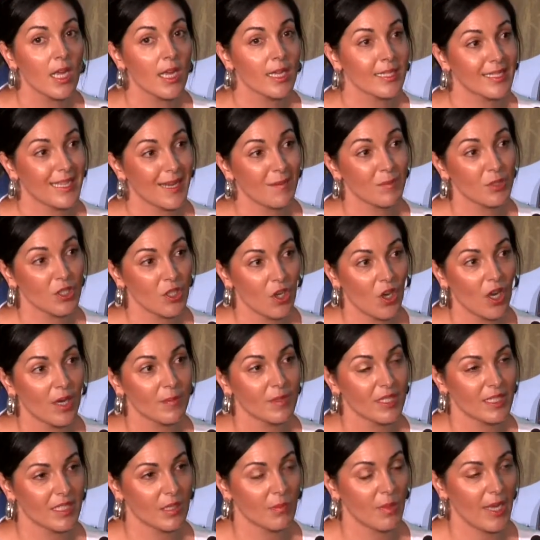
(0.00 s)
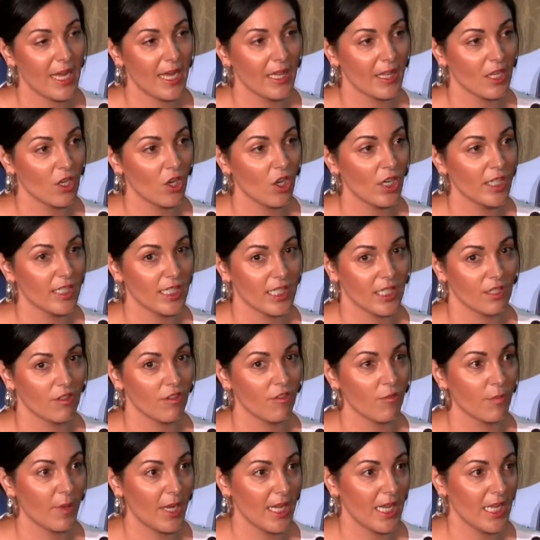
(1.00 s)
Sometimes it's about the idea
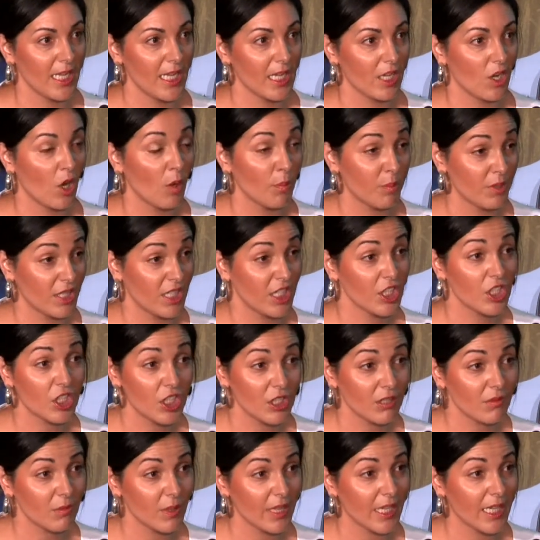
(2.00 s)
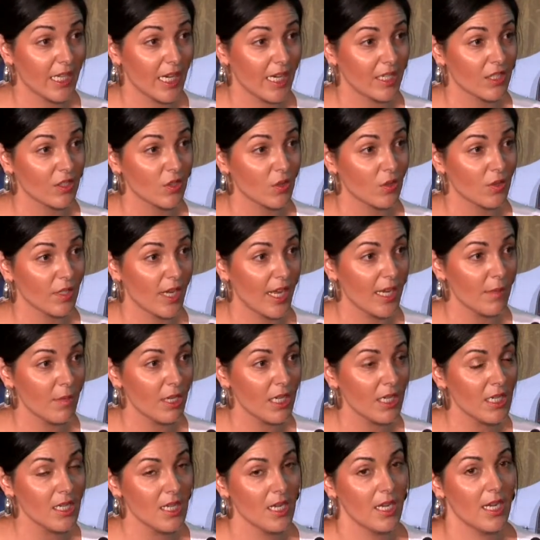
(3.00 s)
of being competition with your next door
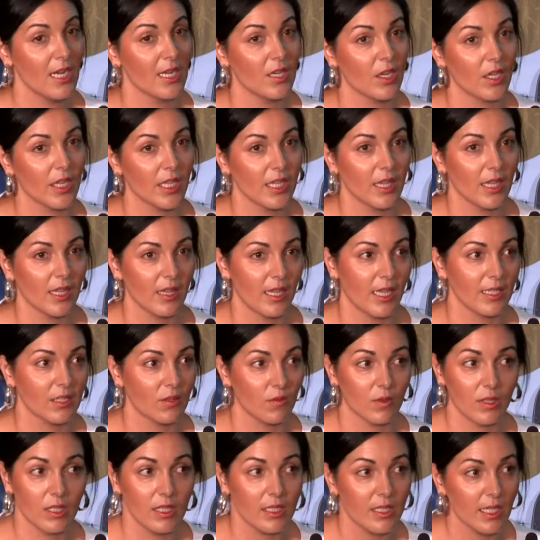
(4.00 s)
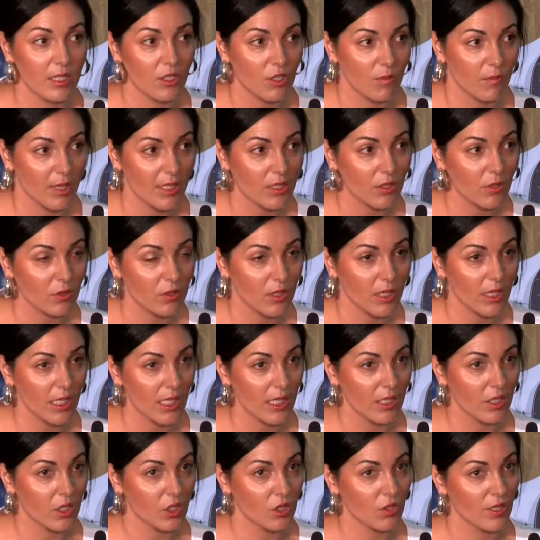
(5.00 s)
neighbour, and I think that that's really detrimental to the
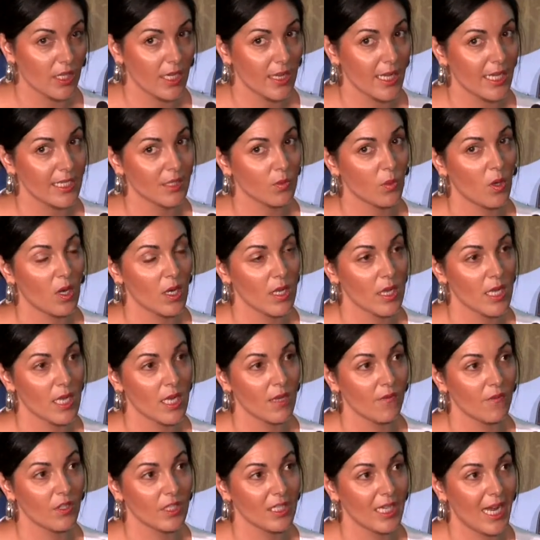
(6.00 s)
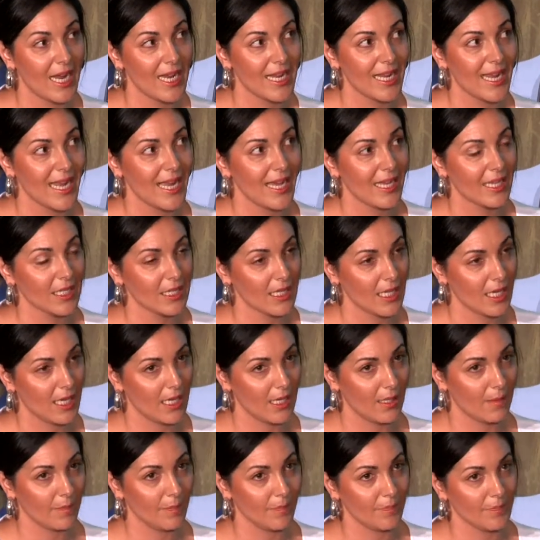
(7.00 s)
industry. And that's why I think if you take out
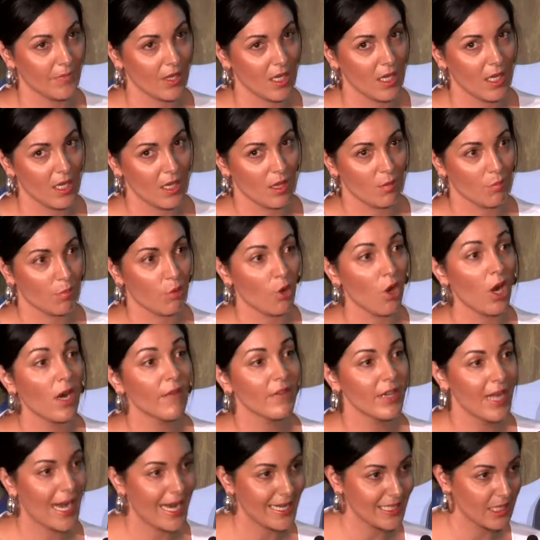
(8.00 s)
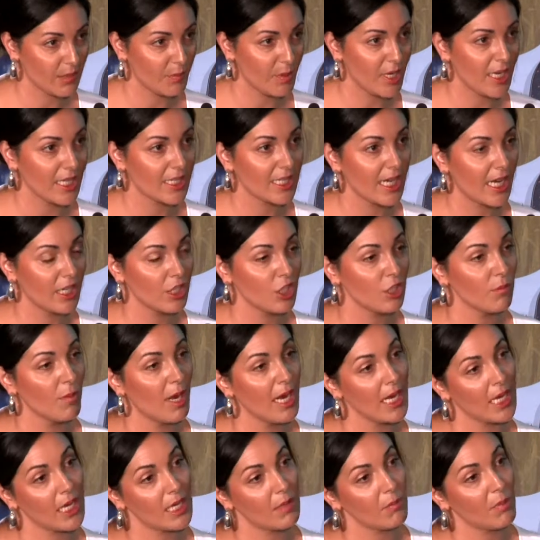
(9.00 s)
um, the private aspect and you
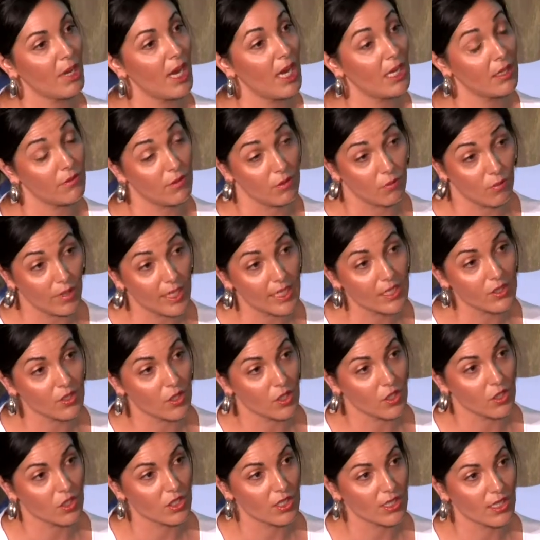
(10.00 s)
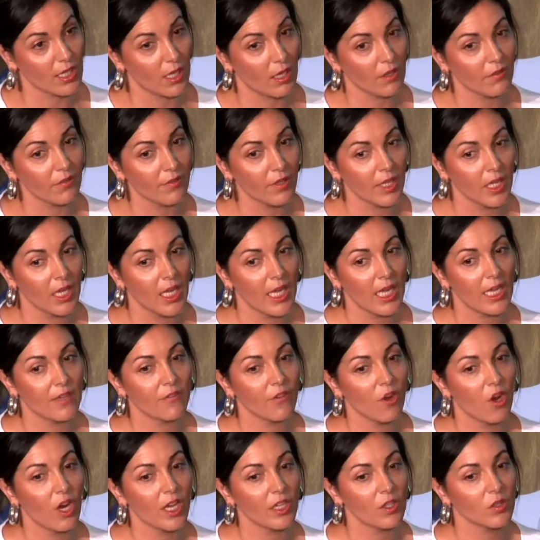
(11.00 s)
make it part of the research stuff,
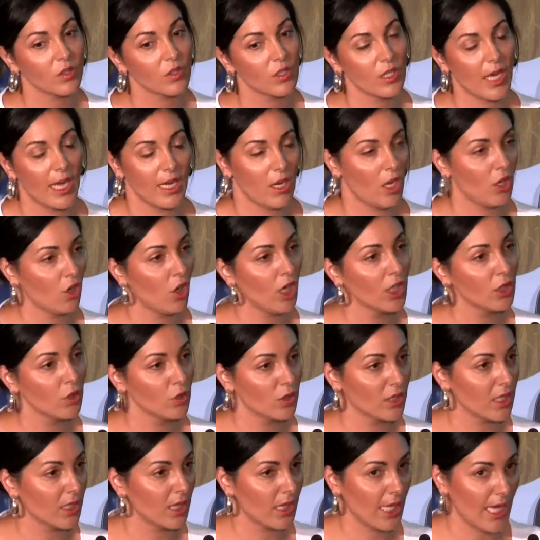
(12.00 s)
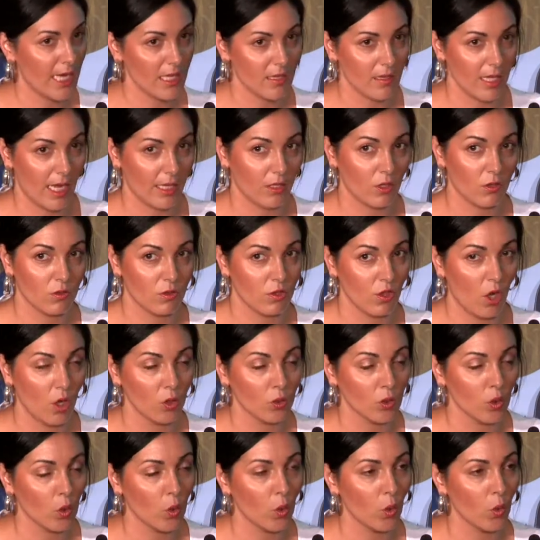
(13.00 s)
if I could, and I looked at that that
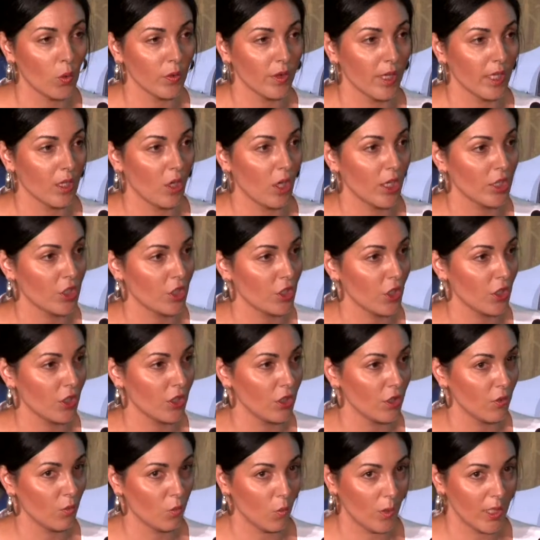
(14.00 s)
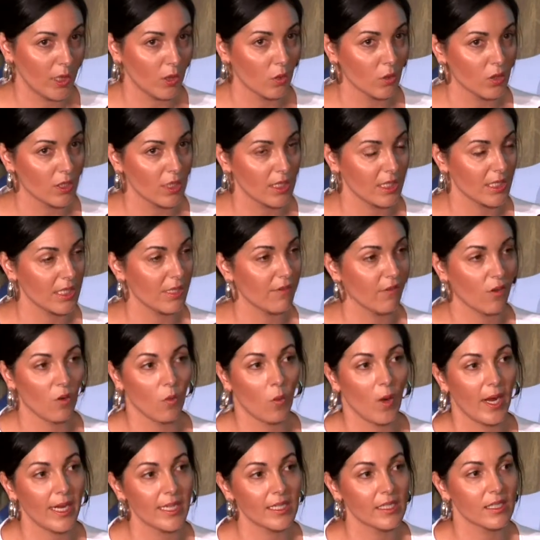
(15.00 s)
dull corn that I showed, we looked at different
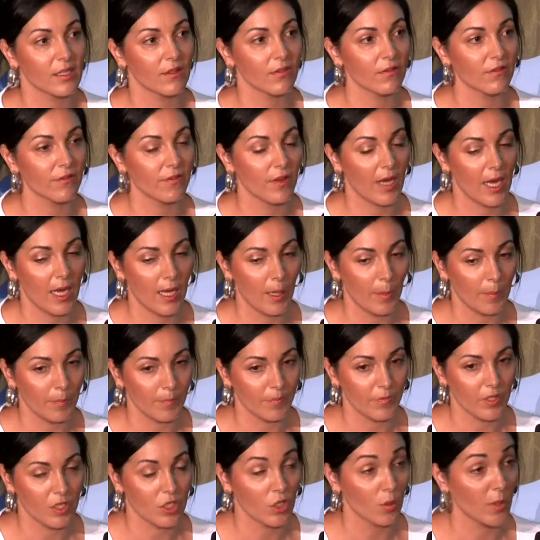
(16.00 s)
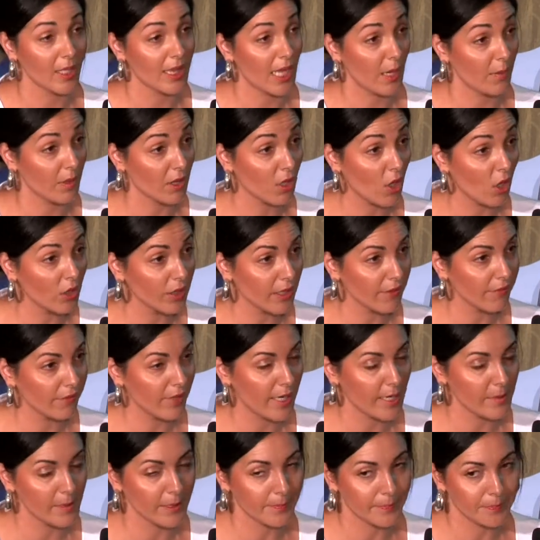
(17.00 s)
ways of um, doing that with
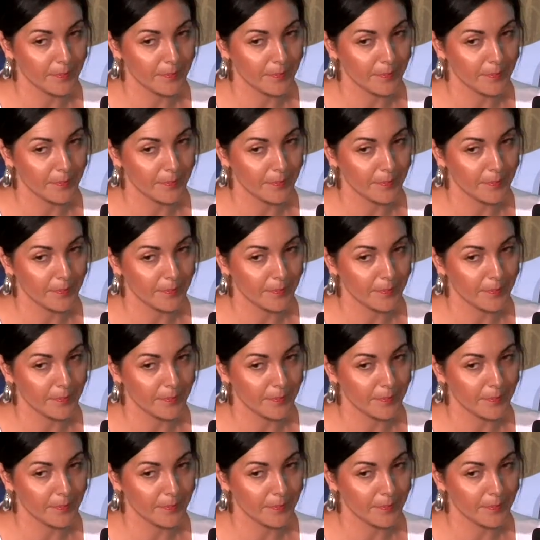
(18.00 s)
cauliflower.